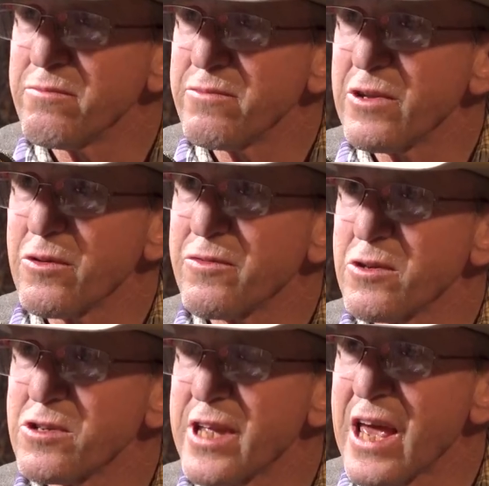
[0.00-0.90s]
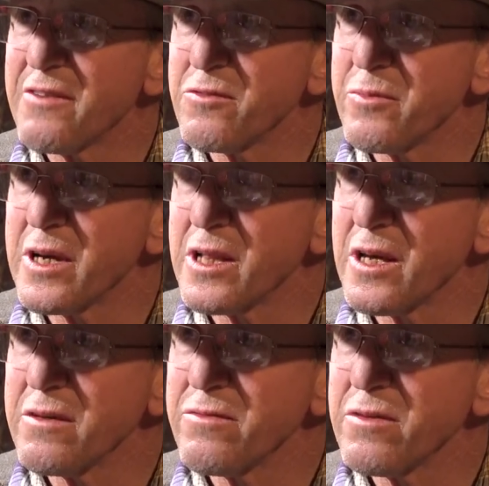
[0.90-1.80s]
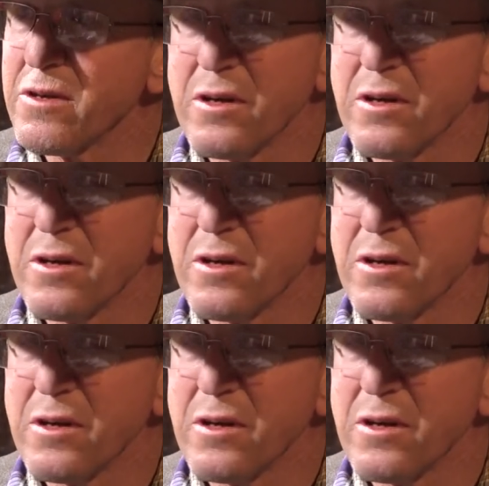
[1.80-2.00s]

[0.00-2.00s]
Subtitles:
the first half of my life,